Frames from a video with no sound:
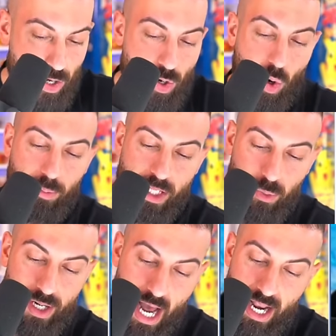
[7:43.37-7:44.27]
normally
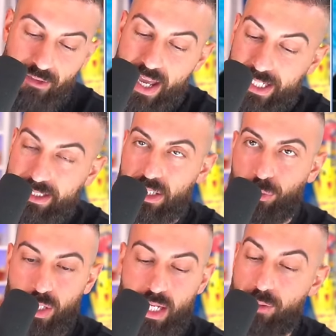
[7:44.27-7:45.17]
would not have hits
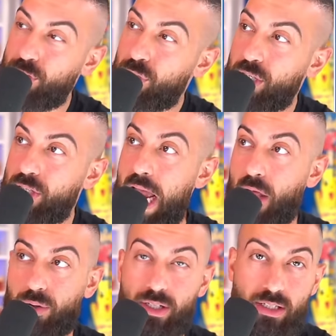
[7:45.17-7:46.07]
if we didn't have the Trainer
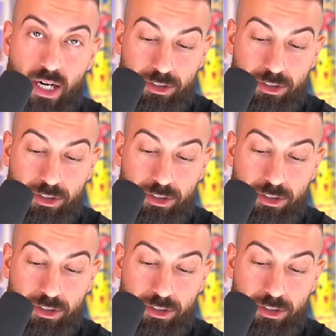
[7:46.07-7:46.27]
Gallery in there.